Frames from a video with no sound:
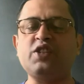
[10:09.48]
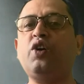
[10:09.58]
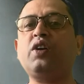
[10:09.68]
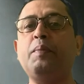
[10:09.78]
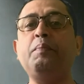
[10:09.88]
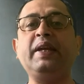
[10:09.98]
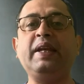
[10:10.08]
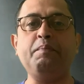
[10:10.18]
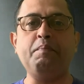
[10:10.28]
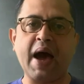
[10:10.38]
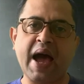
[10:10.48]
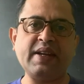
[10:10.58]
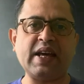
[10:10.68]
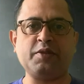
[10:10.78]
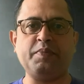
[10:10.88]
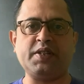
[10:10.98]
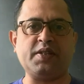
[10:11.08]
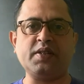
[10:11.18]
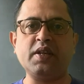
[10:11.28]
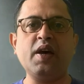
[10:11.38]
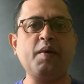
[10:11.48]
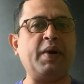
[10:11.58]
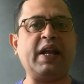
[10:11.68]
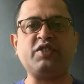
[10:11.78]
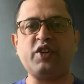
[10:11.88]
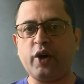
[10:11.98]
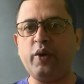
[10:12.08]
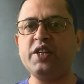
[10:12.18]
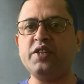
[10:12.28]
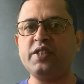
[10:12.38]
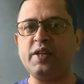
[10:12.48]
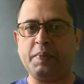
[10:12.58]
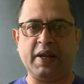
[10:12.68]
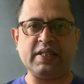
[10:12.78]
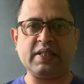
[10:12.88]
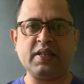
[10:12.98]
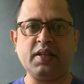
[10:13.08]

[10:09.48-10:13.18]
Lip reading: has not completely banned asbestos but has regulations in place.